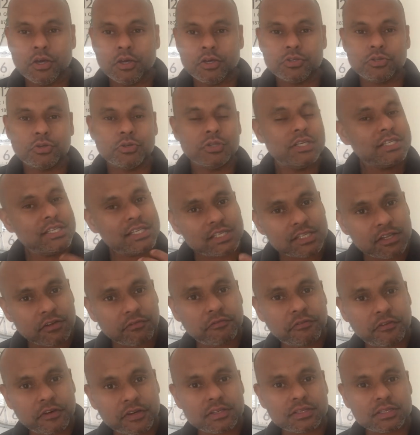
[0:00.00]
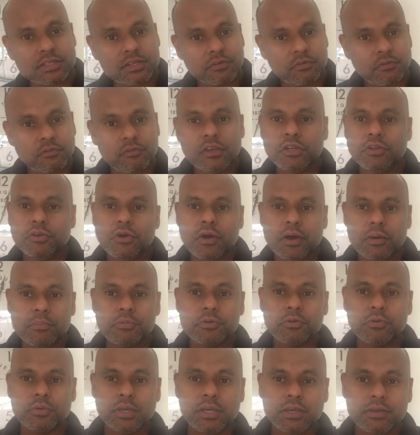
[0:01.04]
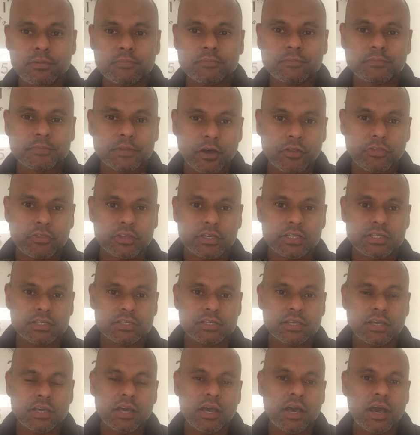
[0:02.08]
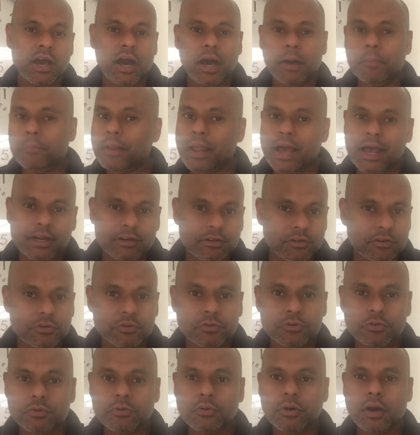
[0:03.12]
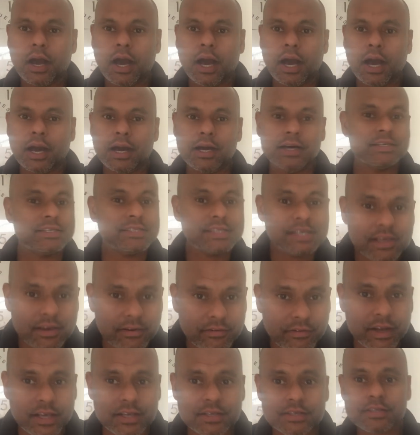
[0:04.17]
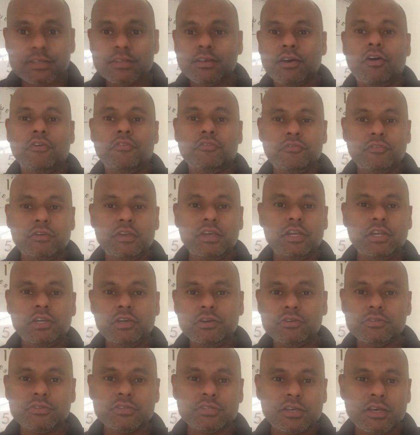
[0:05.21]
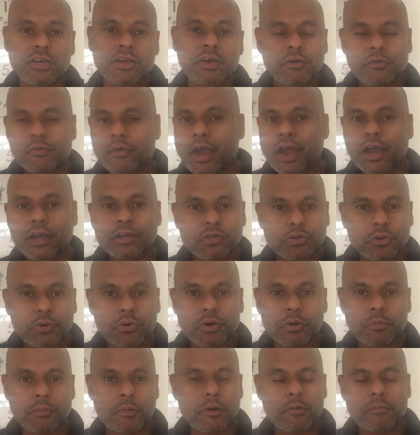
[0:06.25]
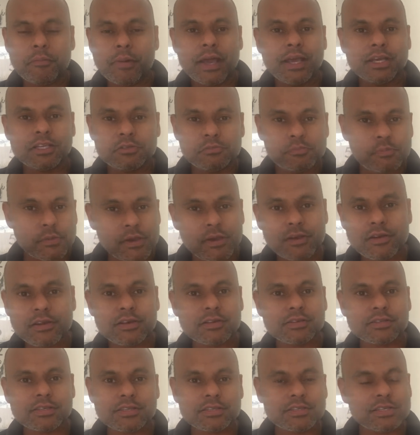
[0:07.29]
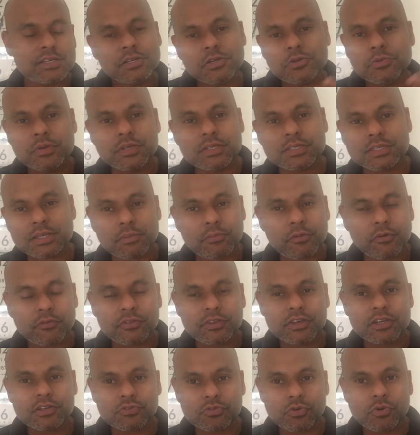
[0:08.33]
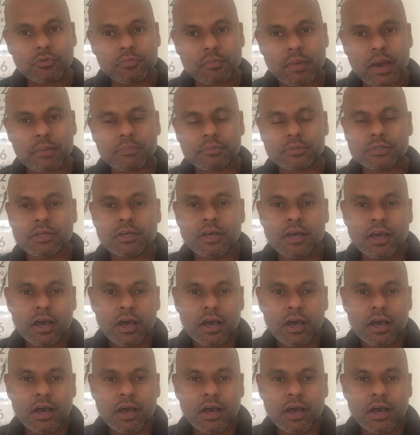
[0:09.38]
So this is the first video I'm doing on this. I plan to do a series of videos where I talk about my experiences in doing some of these roadmaps.